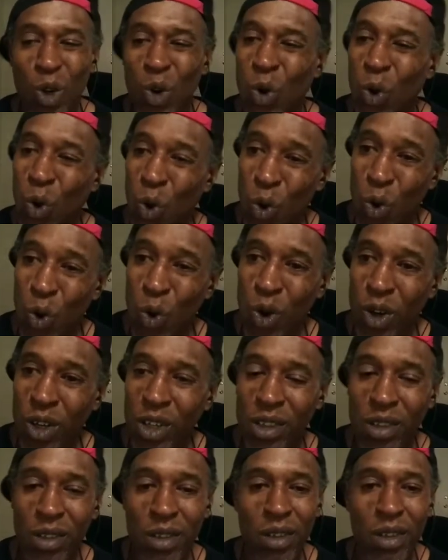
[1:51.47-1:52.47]
Horn,
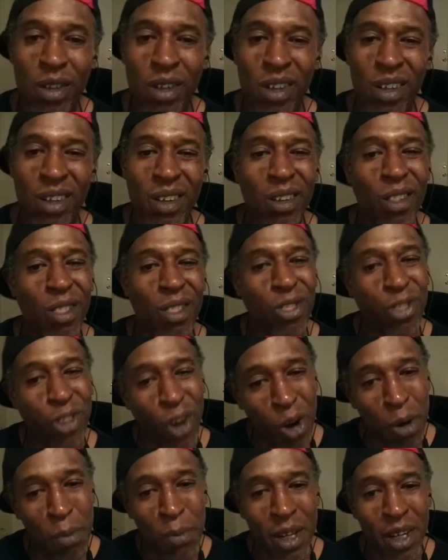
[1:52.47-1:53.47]

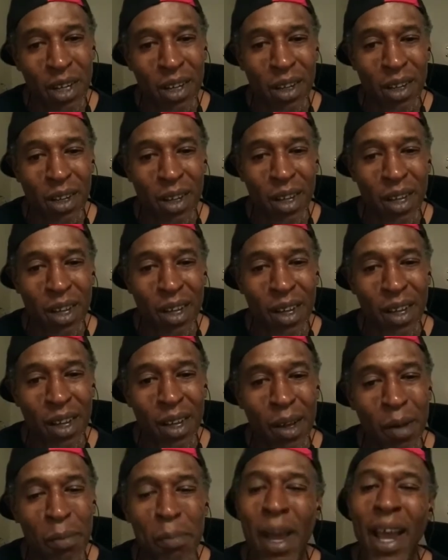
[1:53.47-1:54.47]
Thurman.
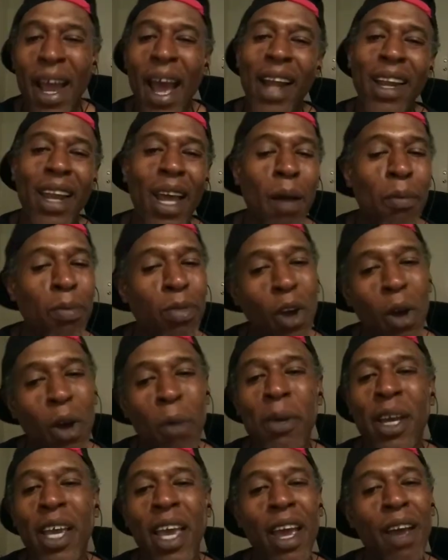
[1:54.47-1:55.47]
Man, goddamn
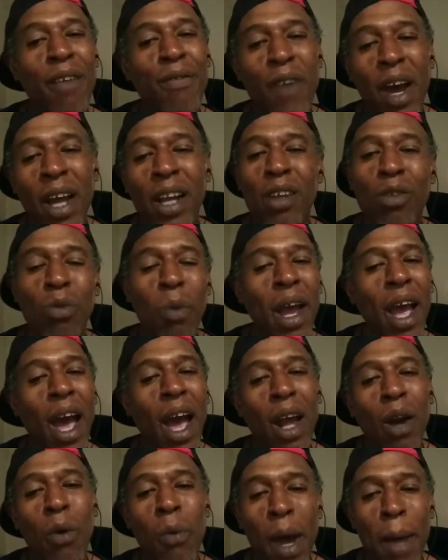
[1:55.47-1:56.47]
Thurman can't fight his way
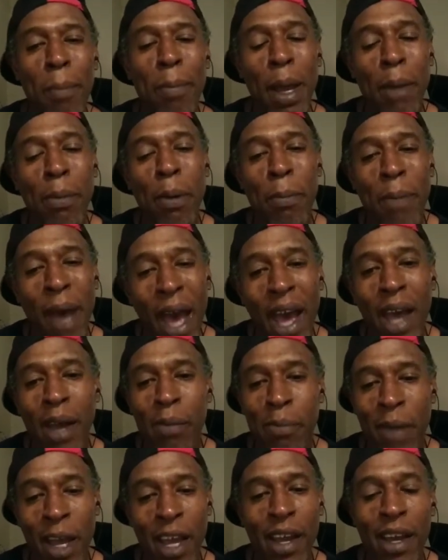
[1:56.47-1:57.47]
out of wet paper
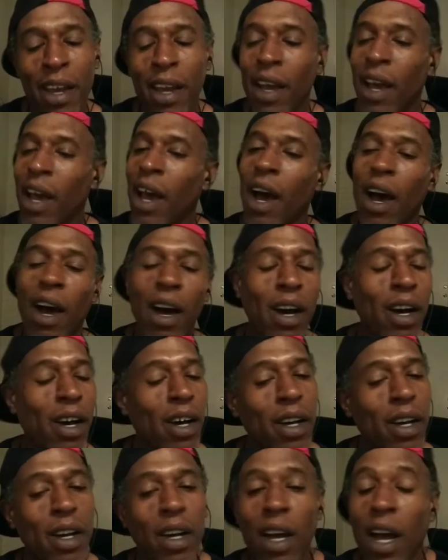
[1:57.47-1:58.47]
bag, man. Uh,
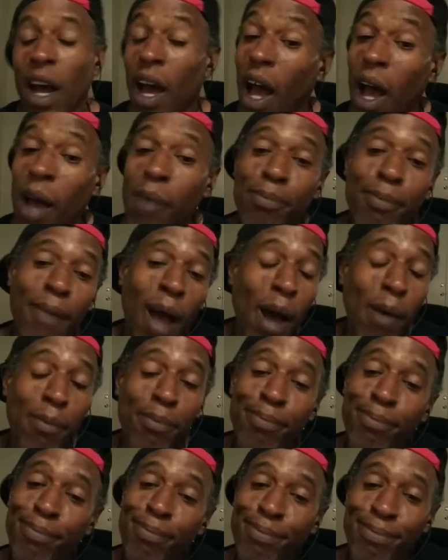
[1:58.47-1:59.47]
I'm,
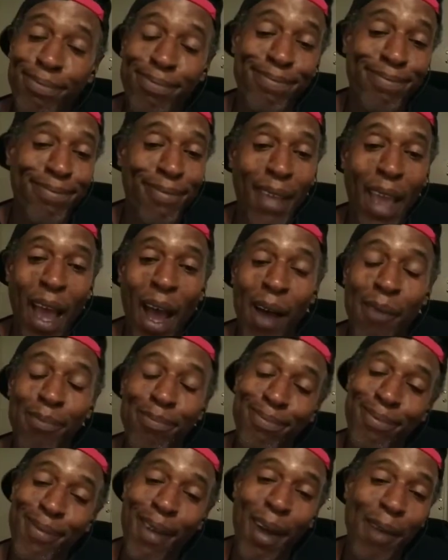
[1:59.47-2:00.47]
I'm, I'm,
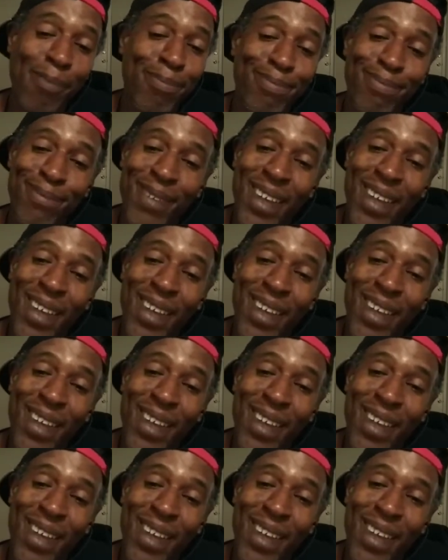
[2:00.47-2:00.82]
I'm,